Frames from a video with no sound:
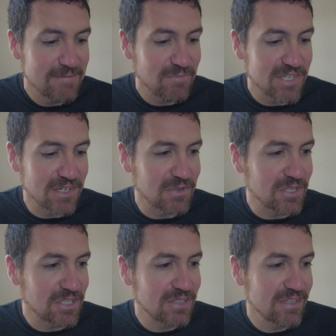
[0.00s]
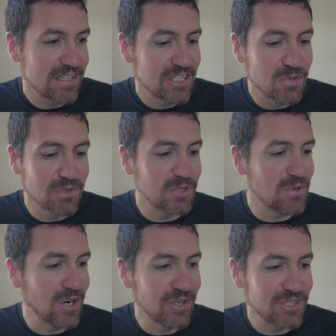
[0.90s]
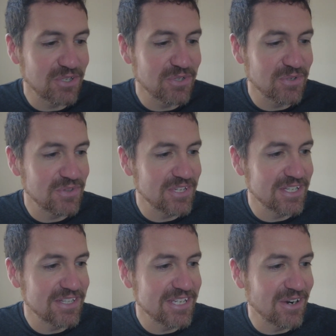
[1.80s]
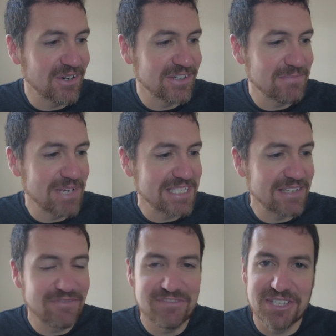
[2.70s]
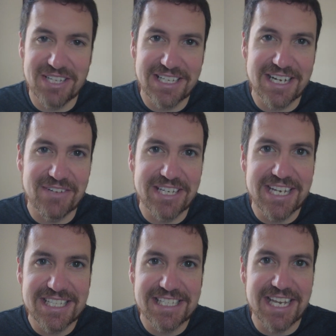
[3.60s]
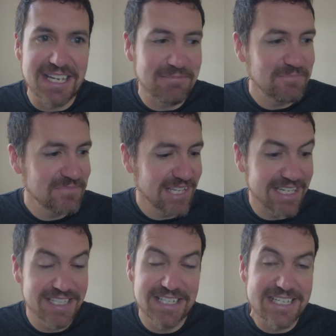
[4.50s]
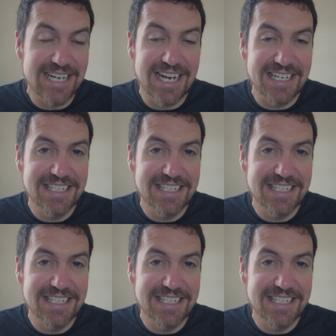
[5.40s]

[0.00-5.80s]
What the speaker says: the cute little art, although the art makes it feel like kind of a kid's game, and it is not.